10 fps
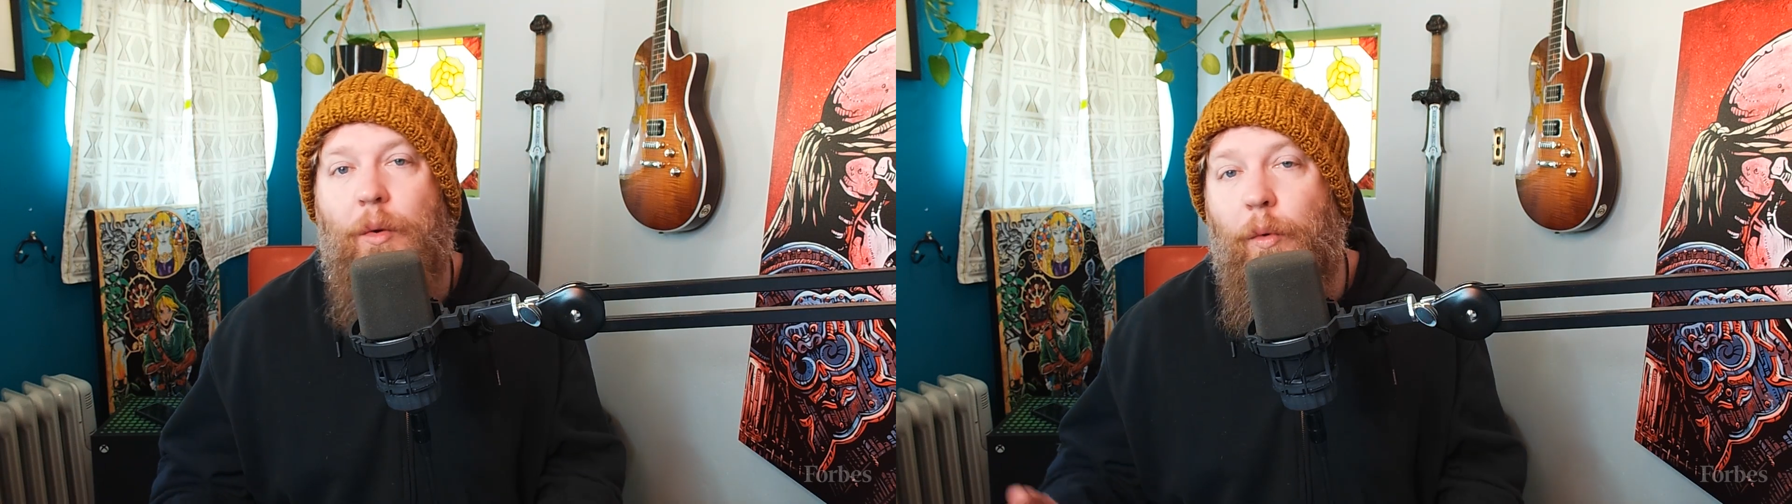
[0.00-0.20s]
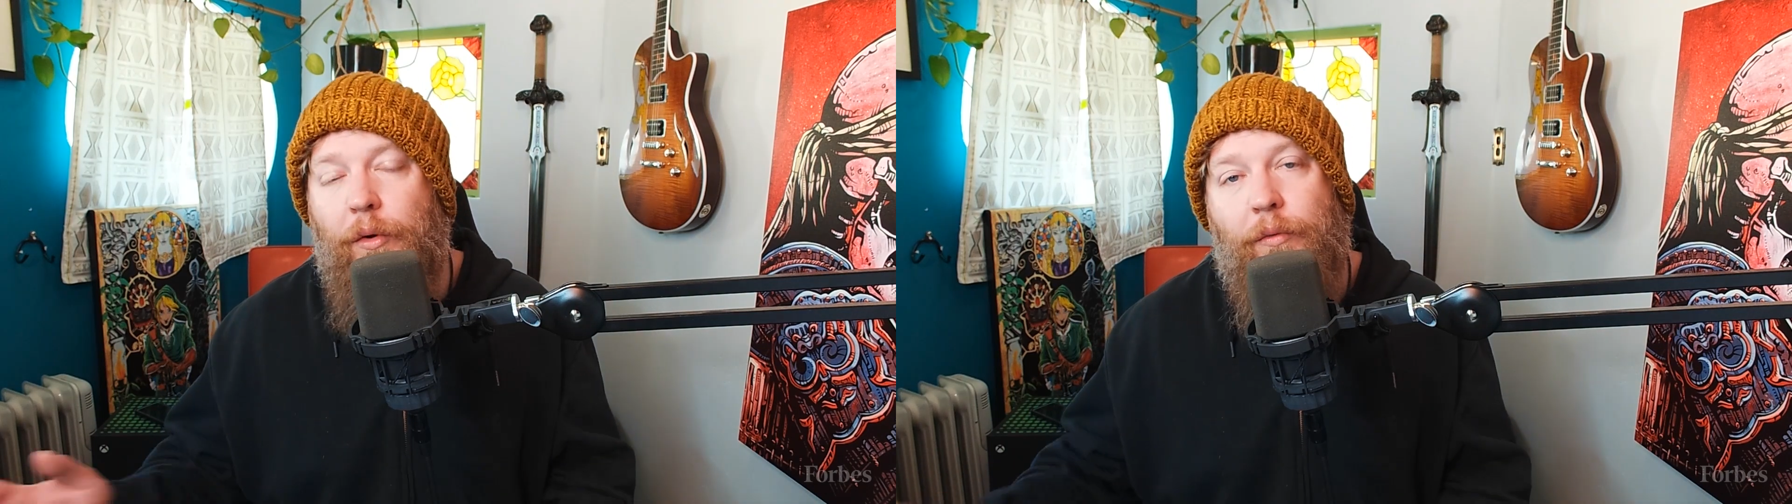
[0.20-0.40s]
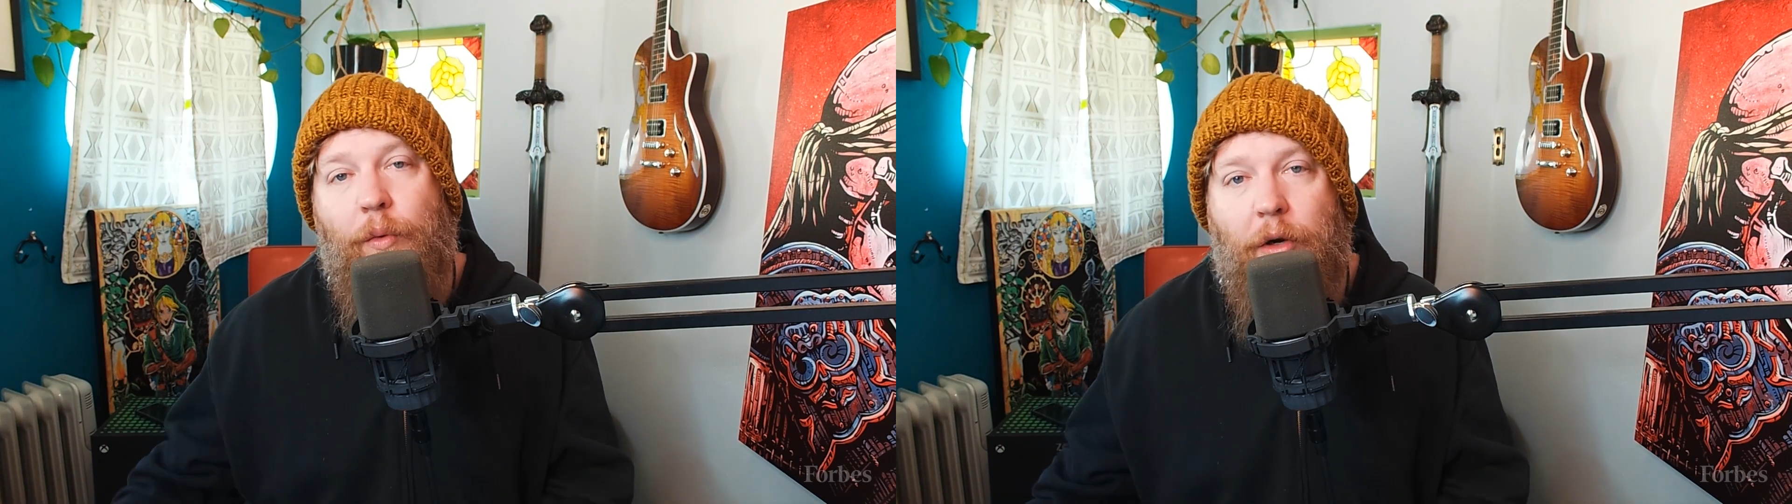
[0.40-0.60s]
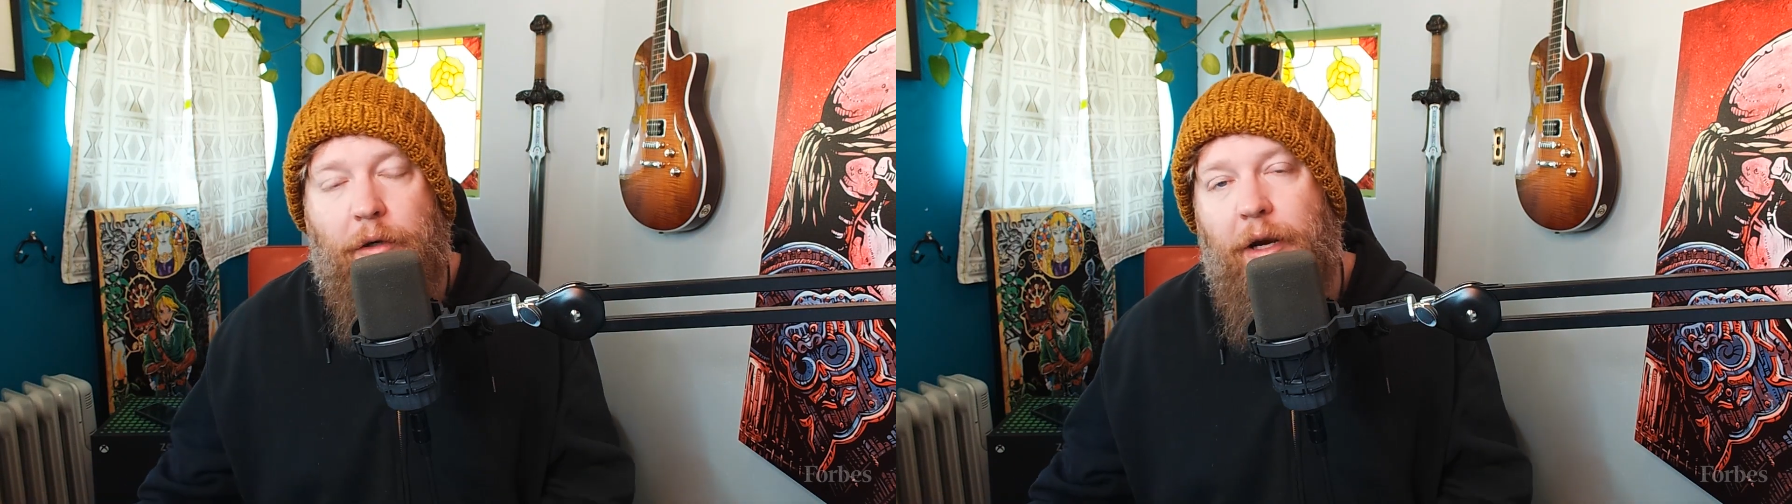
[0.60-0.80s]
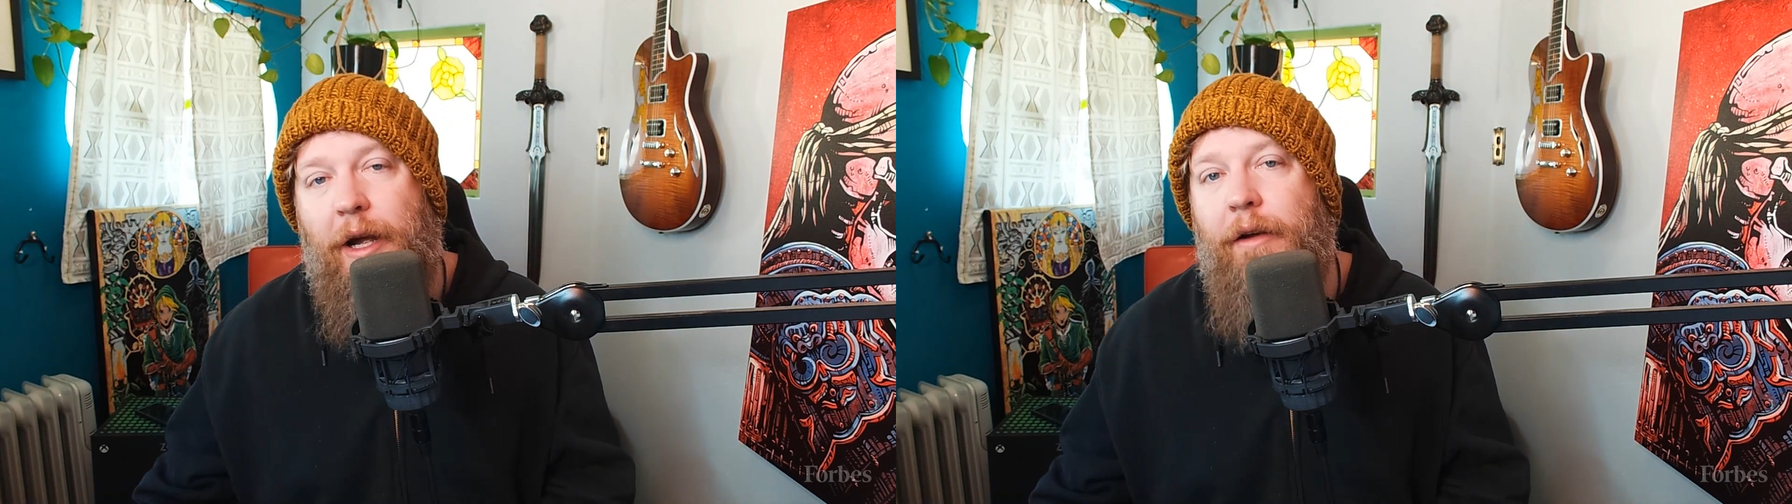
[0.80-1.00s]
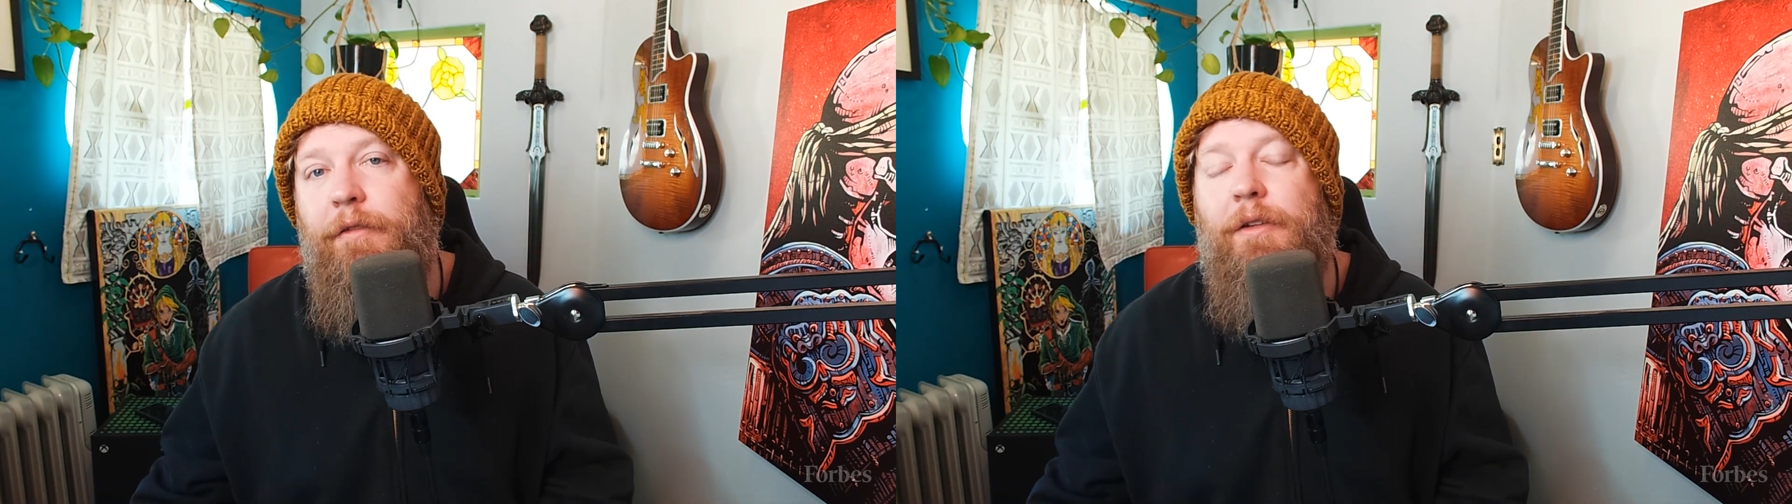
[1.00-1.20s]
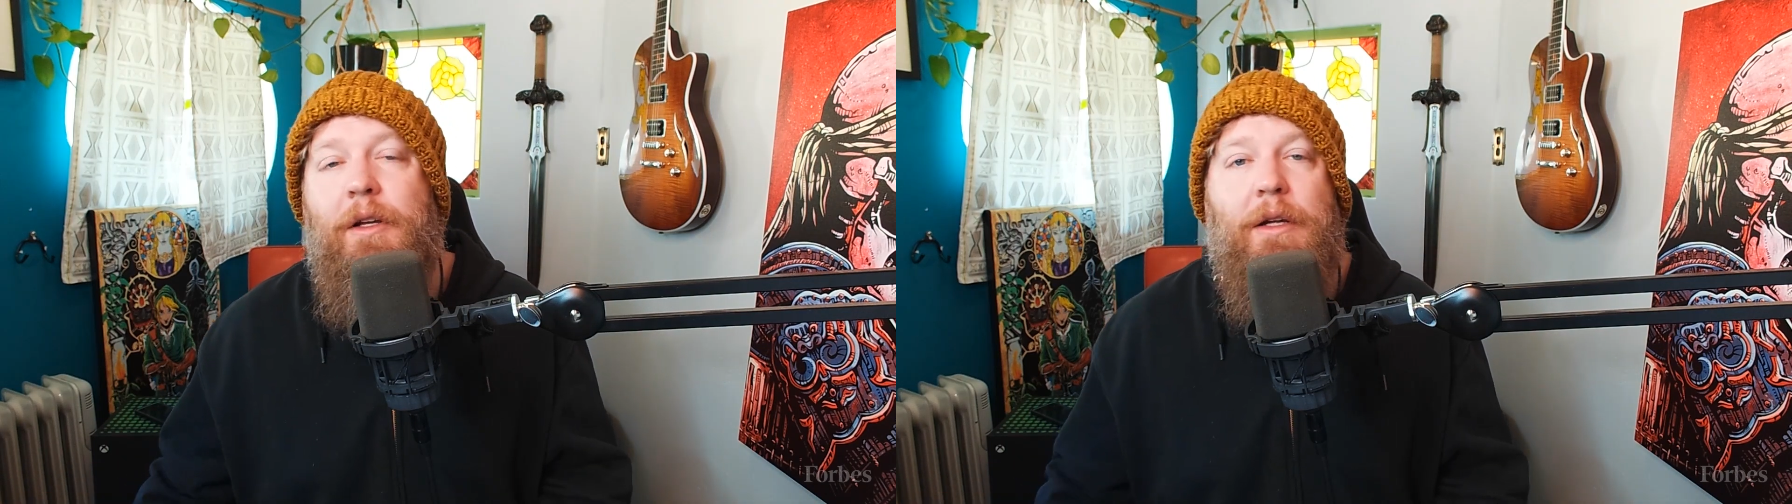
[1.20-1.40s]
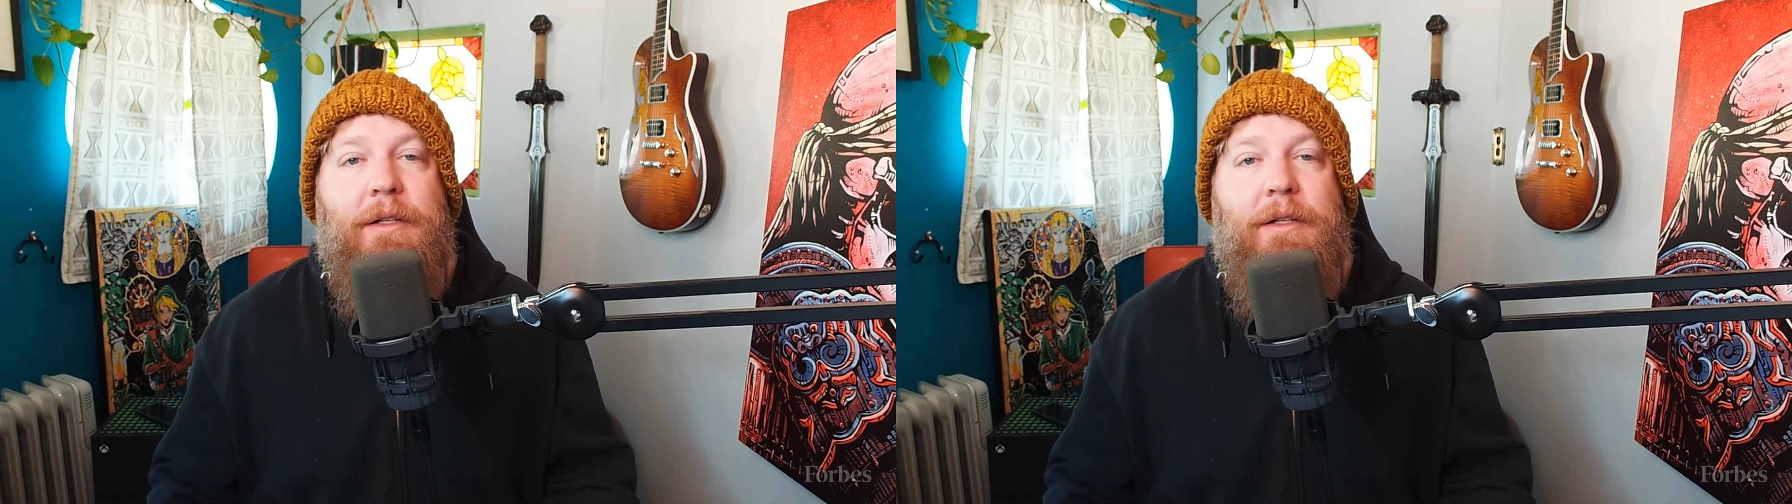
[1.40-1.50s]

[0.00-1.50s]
World of Warcraft,